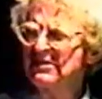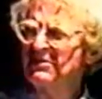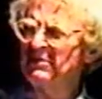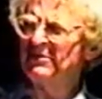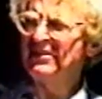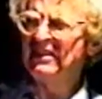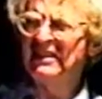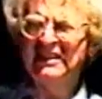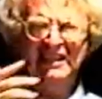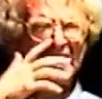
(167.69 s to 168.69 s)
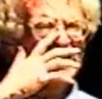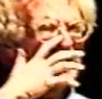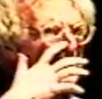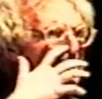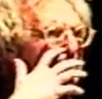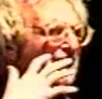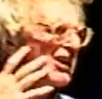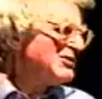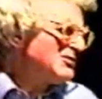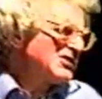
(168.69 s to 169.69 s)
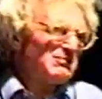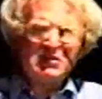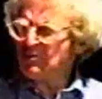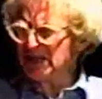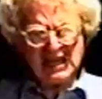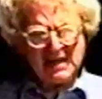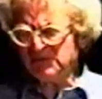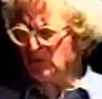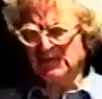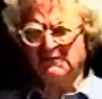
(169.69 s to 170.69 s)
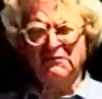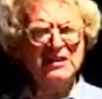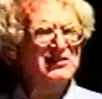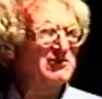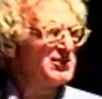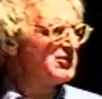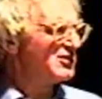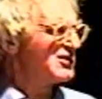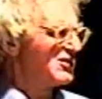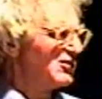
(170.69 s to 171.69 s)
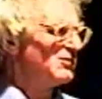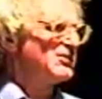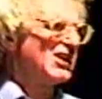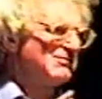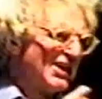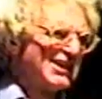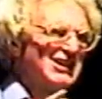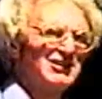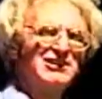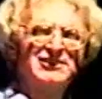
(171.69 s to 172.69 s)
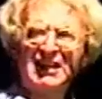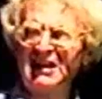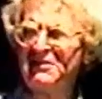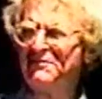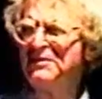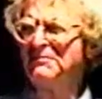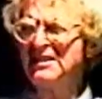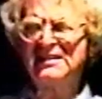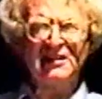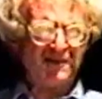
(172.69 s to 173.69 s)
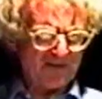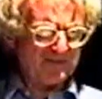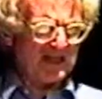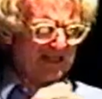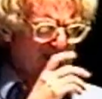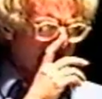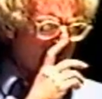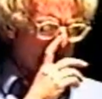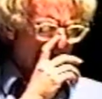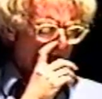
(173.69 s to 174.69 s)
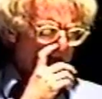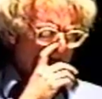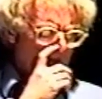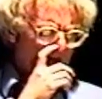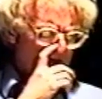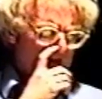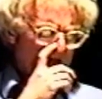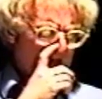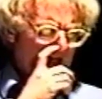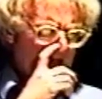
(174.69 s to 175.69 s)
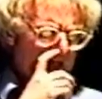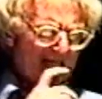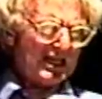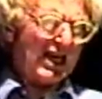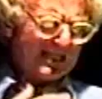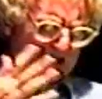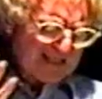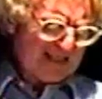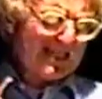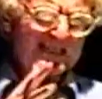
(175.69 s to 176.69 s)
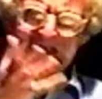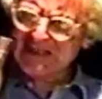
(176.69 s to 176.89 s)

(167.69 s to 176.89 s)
And I used to be quite happy with the phrase hermeneutic cycle, but I'm getting a little tired of it myself. I'm getting a little bit worried about it. I can see that it's a bit puzzling.